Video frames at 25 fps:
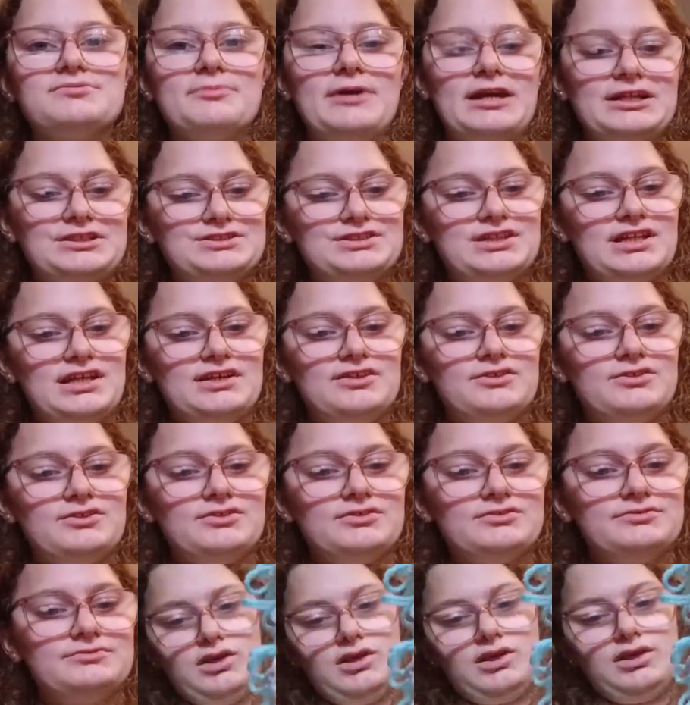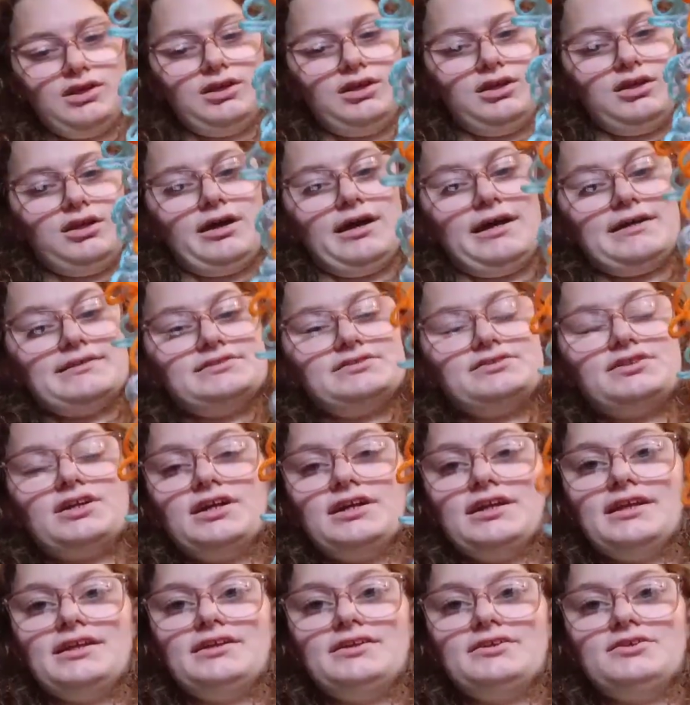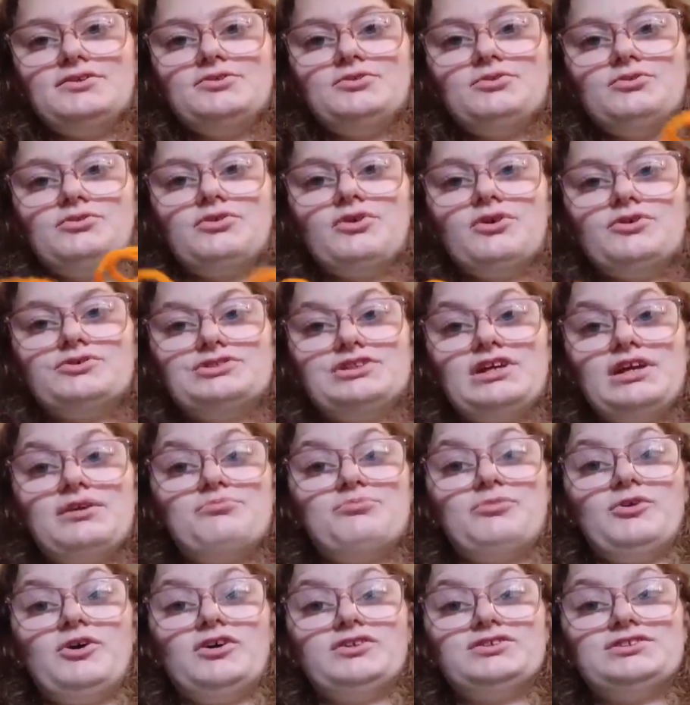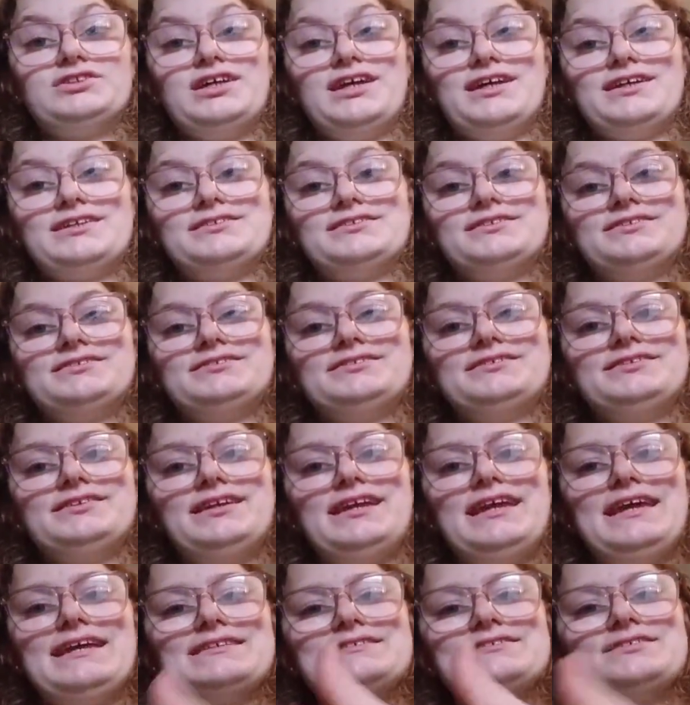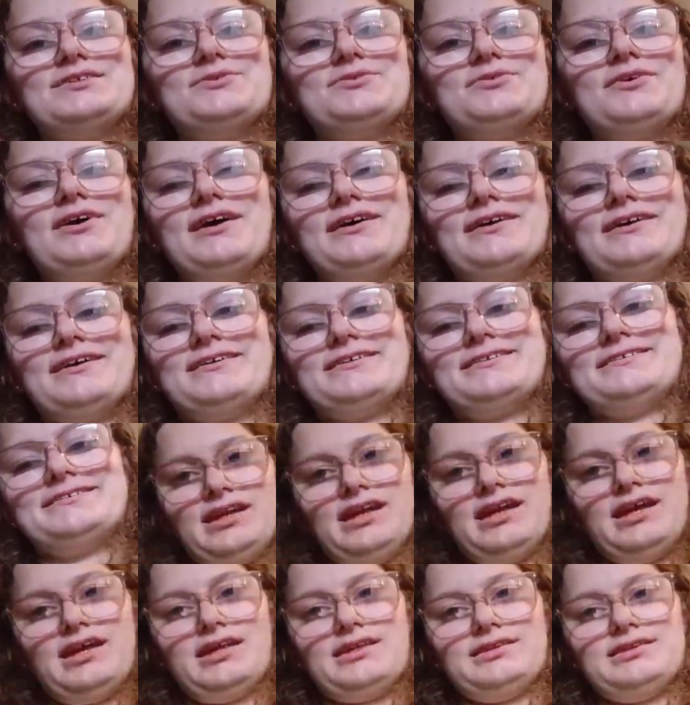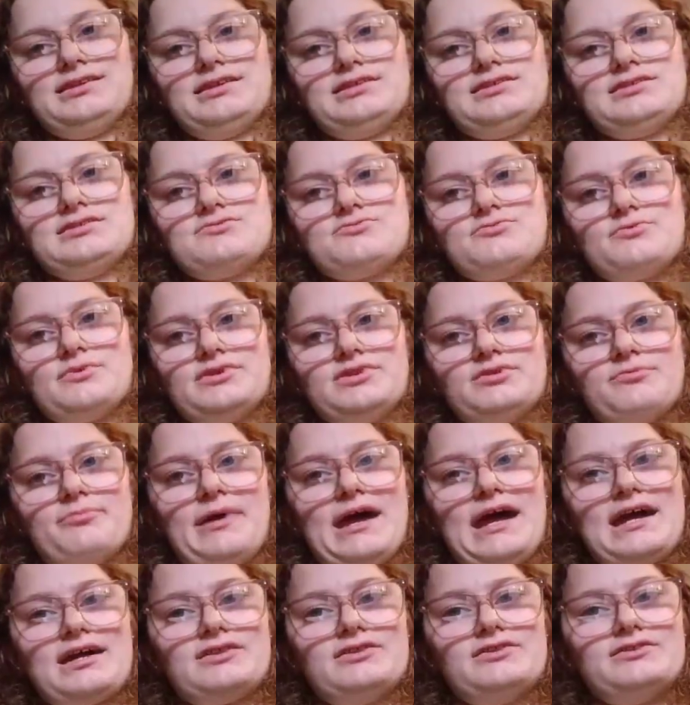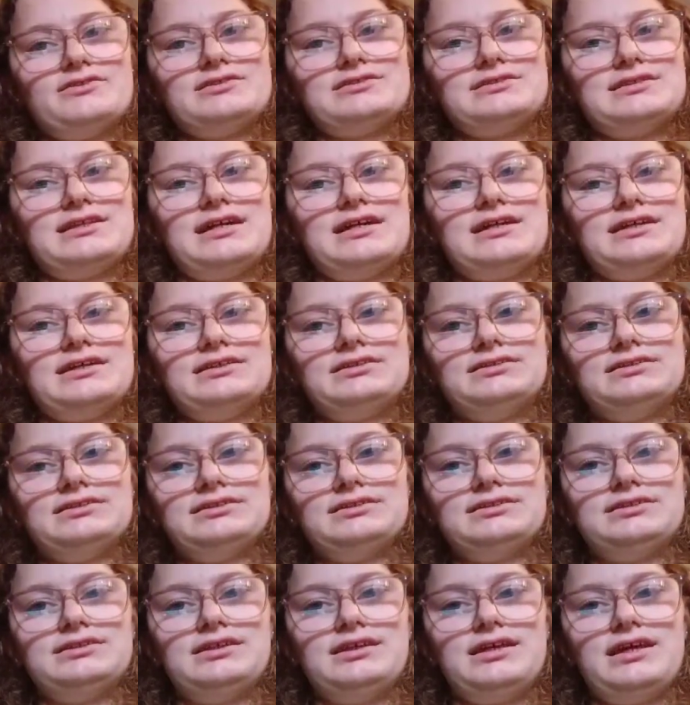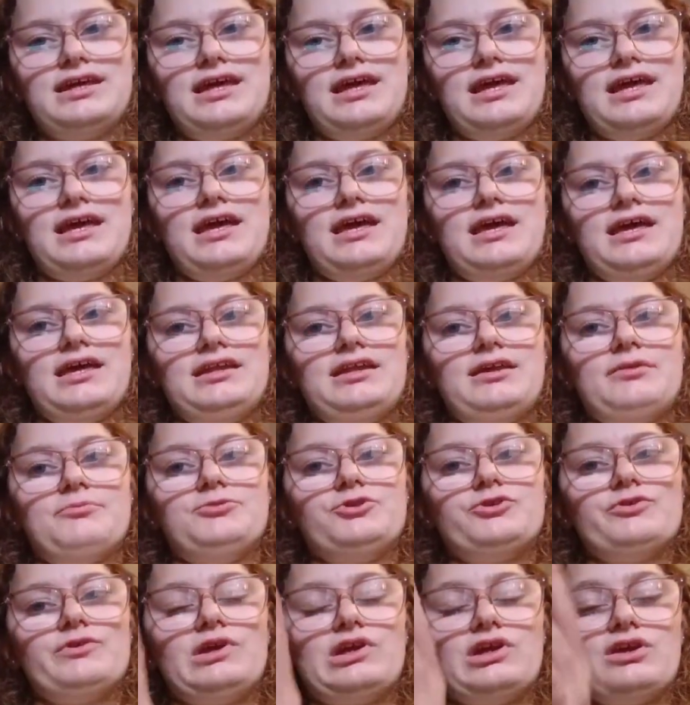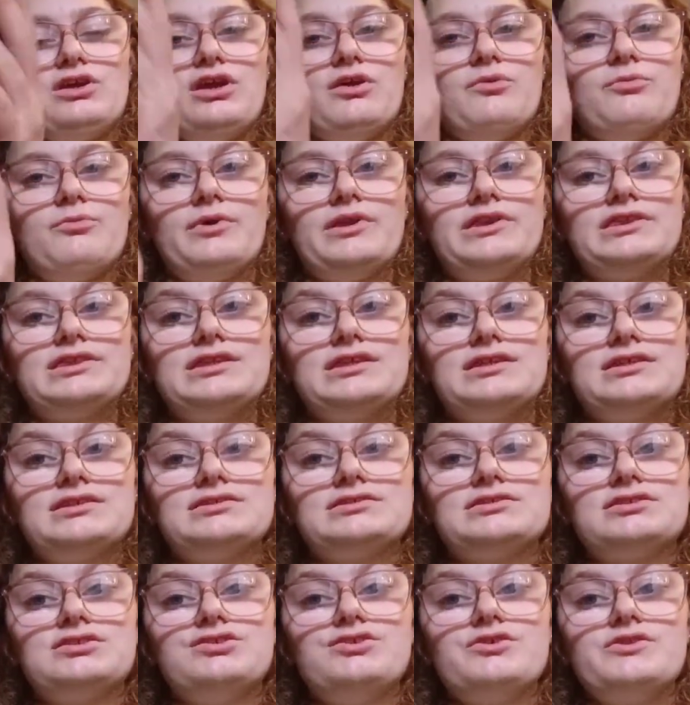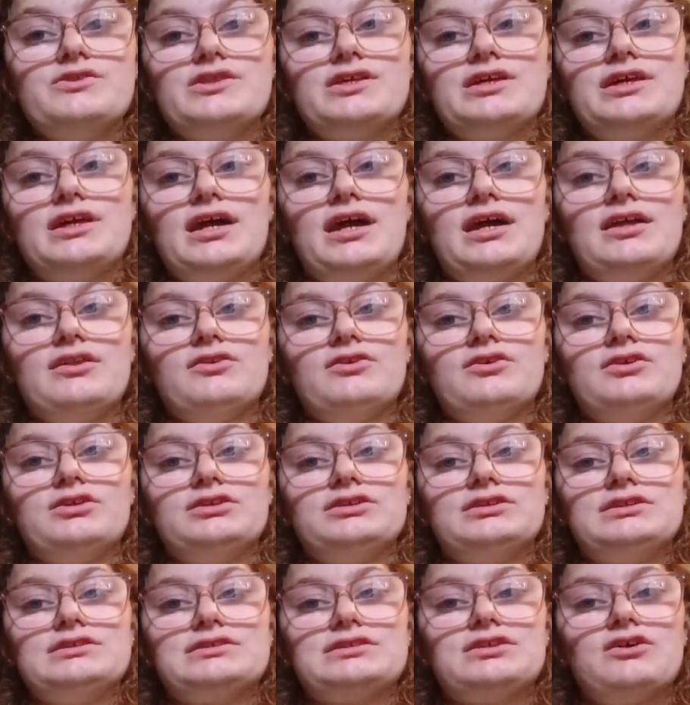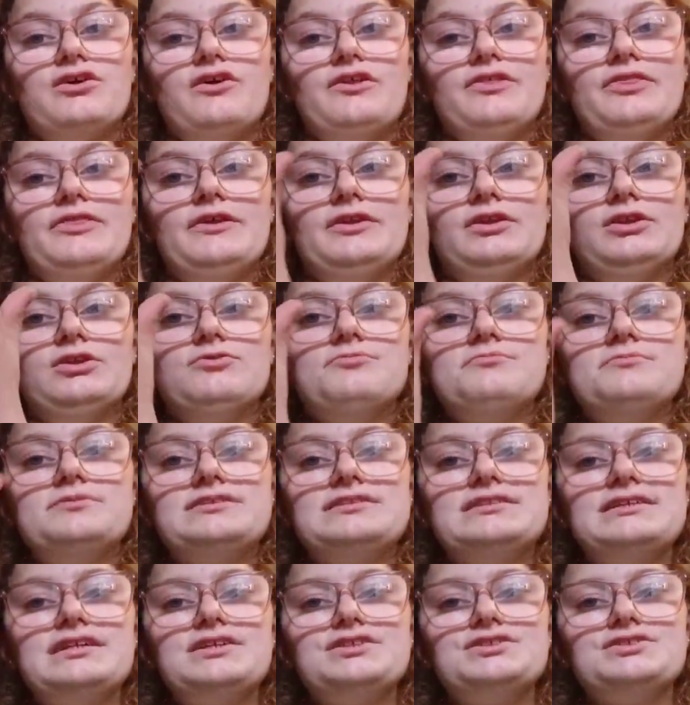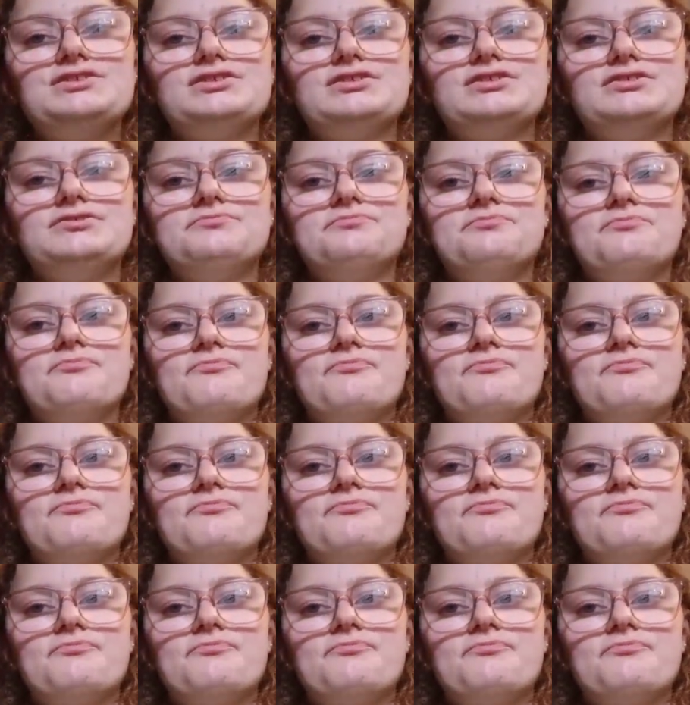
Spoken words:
to my channel. I started a new crochet project. It's a rug, and this is what the back looks like. And I'm doing it with this new thing I learned. It's called the loop stitch.